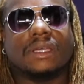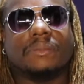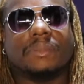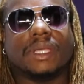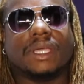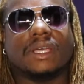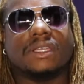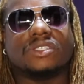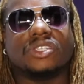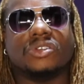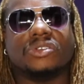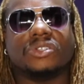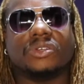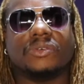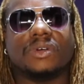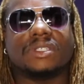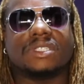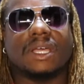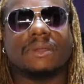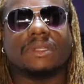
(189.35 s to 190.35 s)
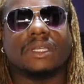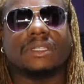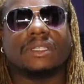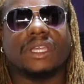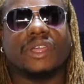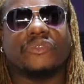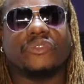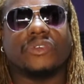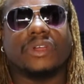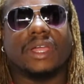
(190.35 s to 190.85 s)
because you're doing something
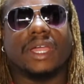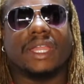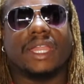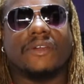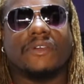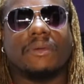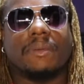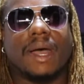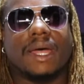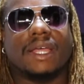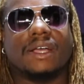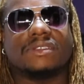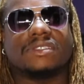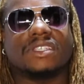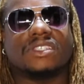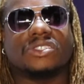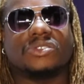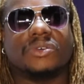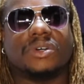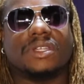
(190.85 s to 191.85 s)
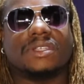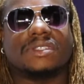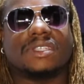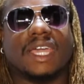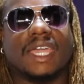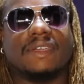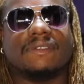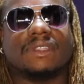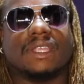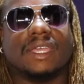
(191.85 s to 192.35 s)
different and everybody else is doing the
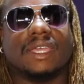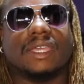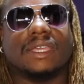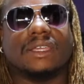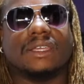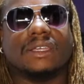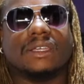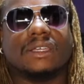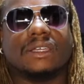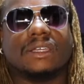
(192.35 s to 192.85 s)
same thing.